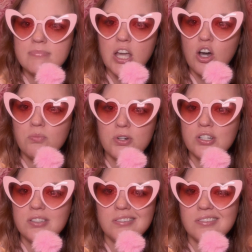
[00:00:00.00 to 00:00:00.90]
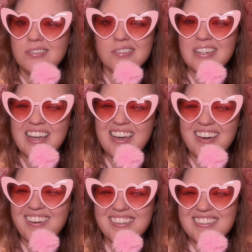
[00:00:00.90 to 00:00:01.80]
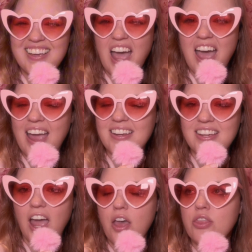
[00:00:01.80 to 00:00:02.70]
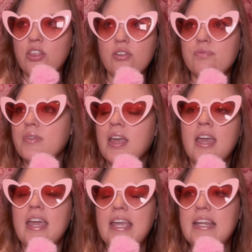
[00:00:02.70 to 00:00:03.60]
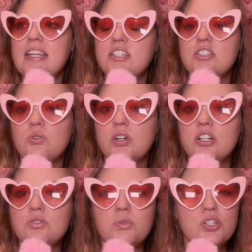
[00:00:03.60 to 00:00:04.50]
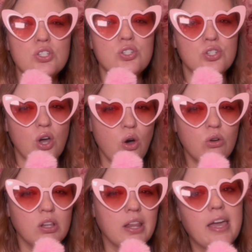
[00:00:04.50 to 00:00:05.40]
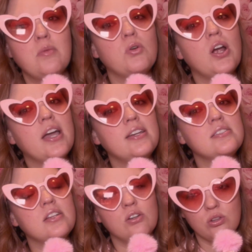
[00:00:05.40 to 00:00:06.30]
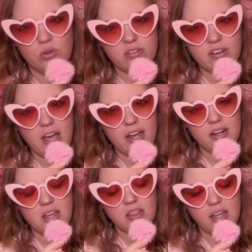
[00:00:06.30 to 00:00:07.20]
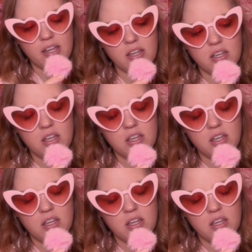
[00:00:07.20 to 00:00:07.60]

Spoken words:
Homegirl, I eating disorders were so glamorized and glorified and like